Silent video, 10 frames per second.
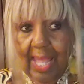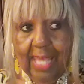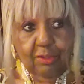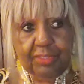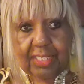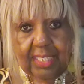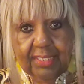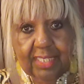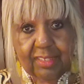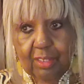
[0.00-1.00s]
I don't think they
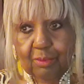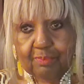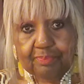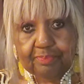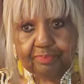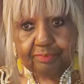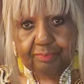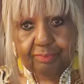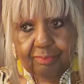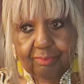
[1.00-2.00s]
think so.
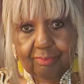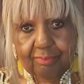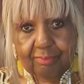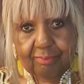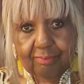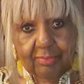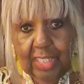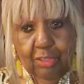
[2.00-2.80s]
They